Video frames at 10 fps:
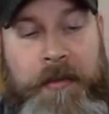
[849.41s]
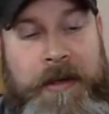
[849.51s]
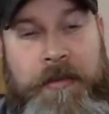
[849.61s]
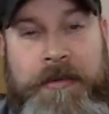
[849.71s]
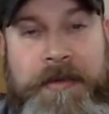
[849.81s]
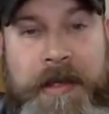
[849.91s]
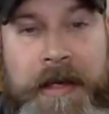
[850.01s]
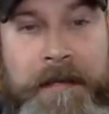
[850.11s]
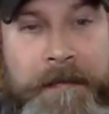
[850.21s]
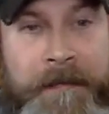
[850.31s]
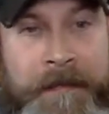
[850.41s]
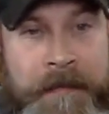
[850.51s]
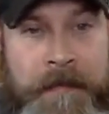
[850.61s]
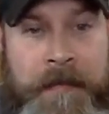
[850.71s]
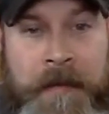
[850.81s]
we will see
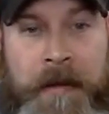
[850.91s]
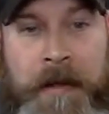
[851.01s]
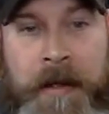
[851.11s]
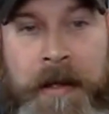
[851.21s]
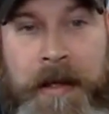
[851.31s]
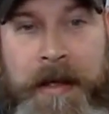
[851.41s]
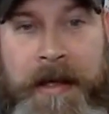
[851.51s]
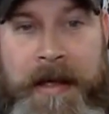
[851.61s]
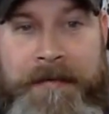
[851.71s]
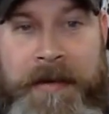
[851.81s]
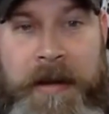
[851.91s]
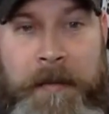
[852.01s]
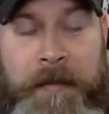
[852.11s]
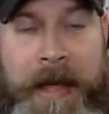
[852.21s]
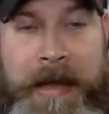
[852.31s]
if it
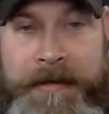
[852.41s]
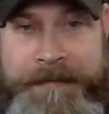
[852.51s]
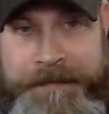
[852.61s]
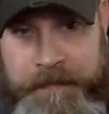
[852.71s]
comes back.